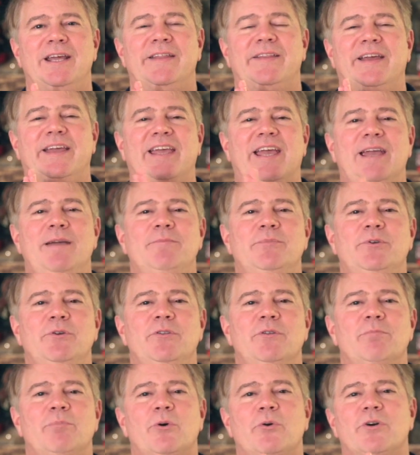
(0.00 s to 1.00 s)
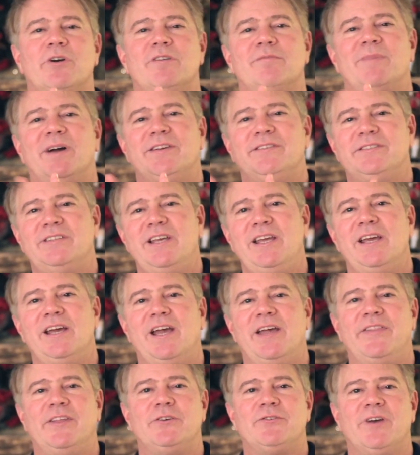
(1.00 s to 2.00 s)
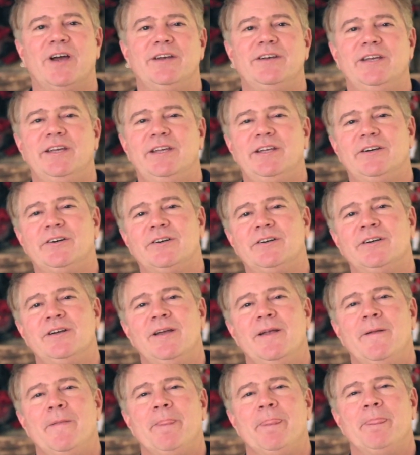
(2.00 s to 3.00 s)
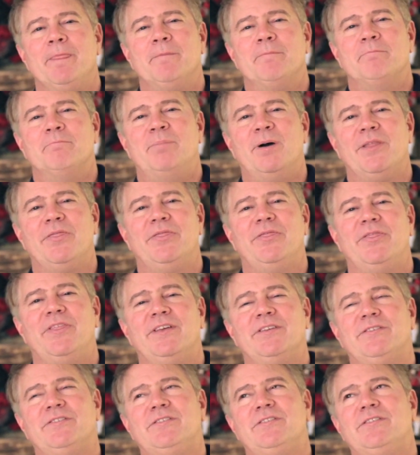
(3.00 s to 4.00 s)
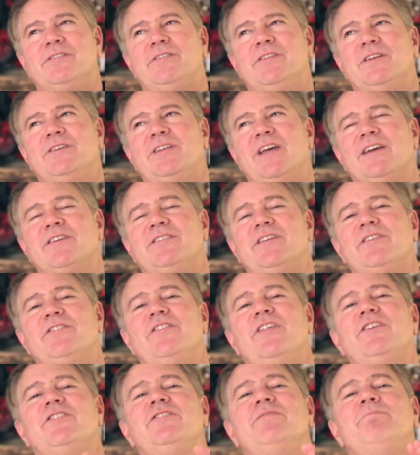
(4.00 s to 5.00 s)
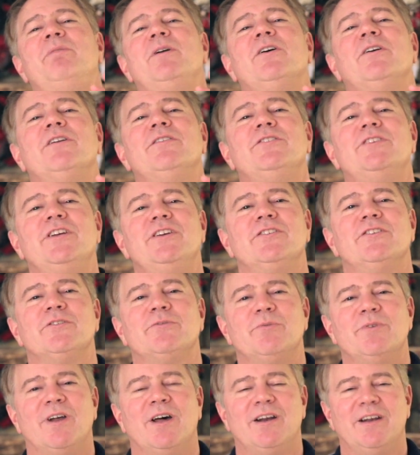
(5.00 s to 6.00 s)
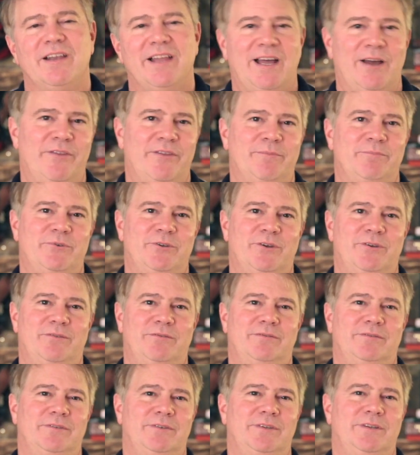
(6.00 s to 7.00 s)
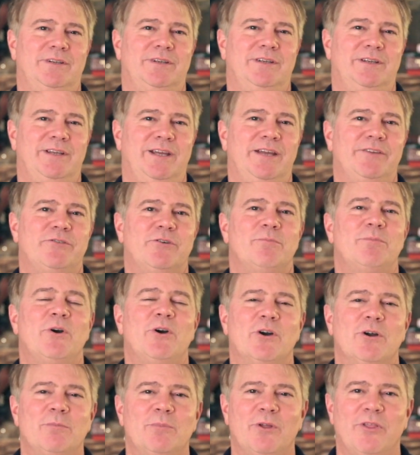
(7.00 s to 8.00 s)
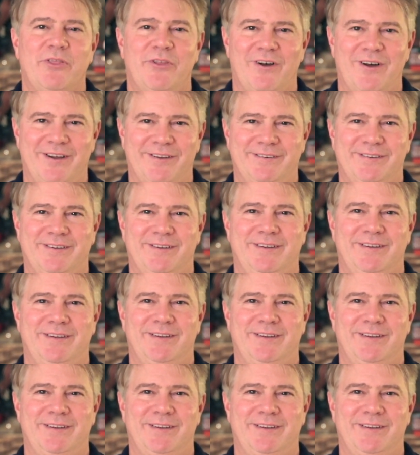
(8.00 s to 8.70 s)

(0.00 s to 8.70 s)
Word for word: They came to the border of Mysia and they tried to enter, but the, the text says the Spirit of Jesus would not allow them to. It's a remarkable thought.